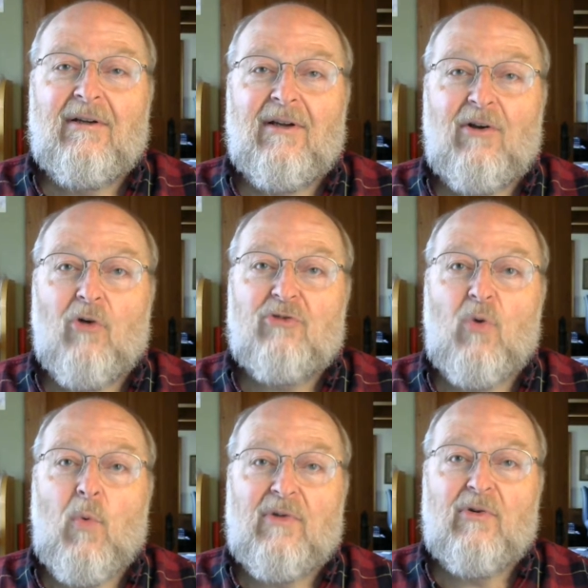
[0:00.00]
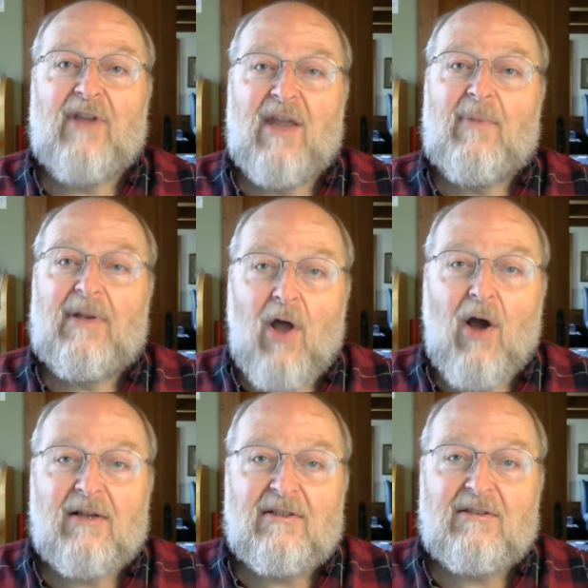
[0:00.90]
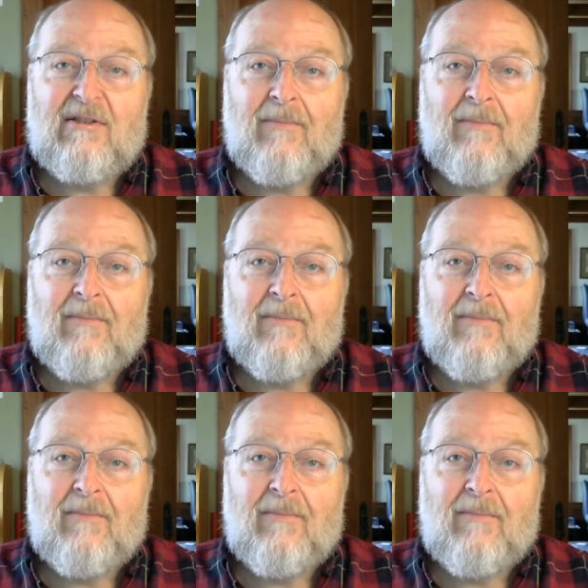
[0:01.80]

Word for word: and also whether it can be lost.